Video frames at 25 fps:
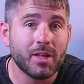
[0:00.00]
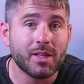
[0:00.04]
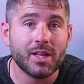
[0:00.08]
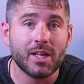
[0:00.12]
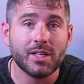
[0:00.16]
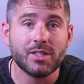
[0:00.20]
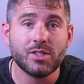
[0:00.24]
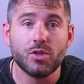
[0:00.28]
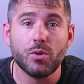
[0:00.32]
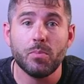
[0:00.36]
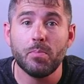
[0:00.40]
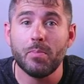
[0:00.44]

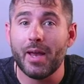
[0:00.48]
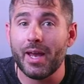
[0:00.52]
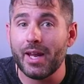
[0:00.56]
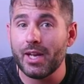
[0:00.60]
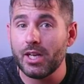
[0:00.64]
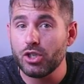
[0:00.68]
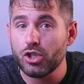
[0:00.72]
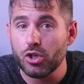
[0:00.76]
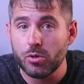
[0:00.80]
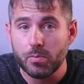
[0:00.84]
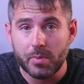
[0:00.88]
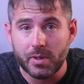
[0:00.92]
lets you
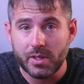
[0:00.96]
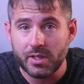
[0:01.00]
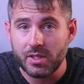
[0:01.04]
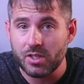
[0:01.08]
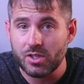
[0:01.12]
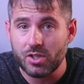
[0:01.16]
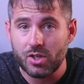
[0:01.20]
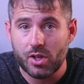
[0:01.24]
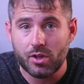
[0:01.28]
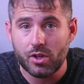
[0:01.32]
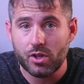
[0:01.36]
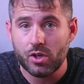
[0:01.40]
manage your
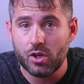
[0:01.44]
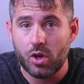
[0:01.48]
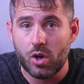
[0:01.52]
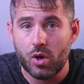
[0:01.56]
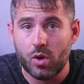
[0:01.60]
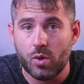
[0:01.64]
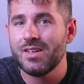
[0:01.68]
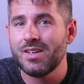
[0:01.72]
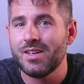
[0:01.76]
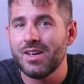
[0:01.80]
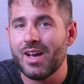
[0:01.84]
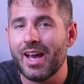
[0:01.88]
business on the
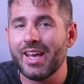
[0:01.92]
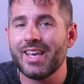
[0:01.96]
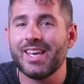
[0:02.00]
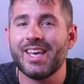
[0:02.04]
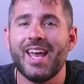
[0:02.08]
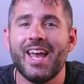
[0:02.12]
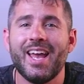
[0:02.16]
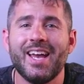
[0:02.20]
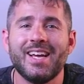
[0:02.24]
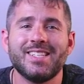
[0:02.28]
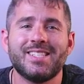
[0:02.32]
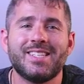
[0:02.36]
go. I
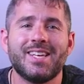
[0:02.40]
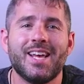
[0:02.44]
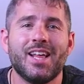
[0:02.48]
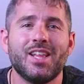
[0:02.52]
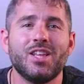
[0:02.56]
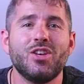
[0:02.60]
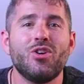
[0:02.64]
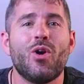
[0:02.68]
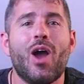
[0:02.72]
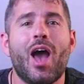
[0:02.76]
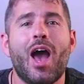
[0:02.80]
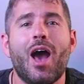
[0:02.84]
can't tell
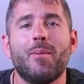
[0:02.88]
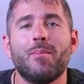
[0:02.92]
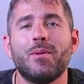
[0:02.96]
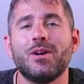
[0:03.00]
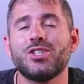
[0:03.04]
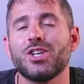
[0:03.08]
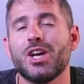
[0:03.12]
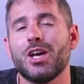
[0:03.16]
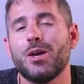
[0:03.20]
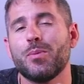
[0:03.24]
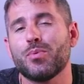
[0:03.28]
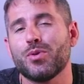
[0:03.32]
you how
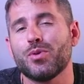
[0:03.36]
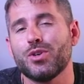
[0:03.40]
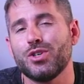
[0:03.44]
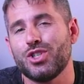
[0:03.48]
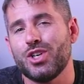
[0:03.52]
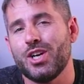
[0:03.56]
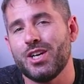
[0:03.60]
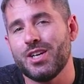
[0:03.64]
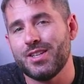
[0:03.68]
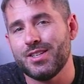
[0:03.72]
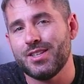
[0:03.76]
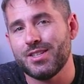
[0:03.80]
much I
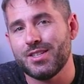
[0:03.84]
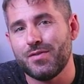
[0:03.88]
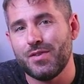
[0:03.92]
appreciated this